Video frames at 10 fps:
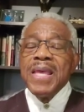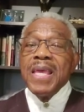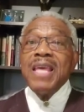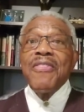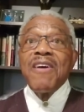
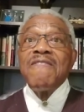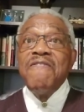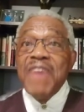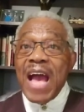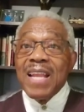in the
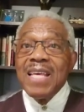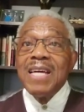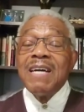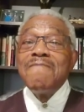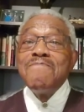valley
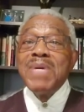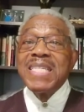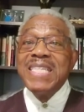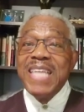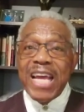of
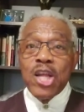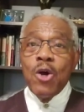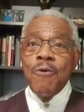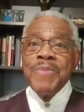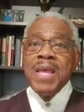
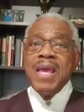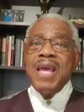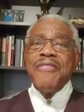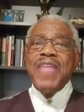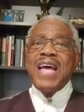Megiddo.
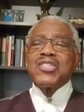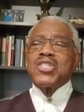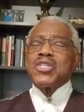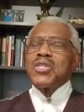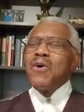And that
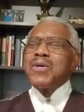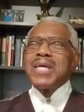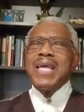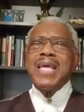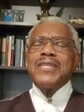
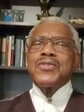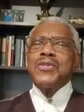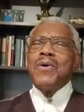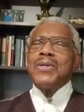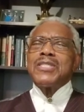slaughter is
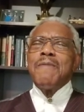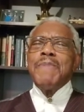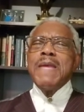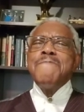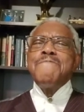going to
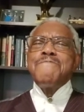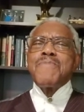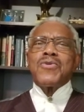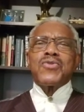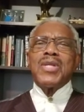be
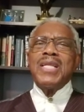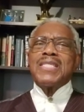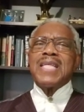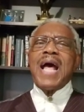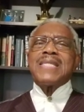
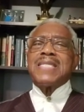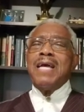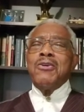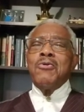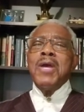merciless. I tell you,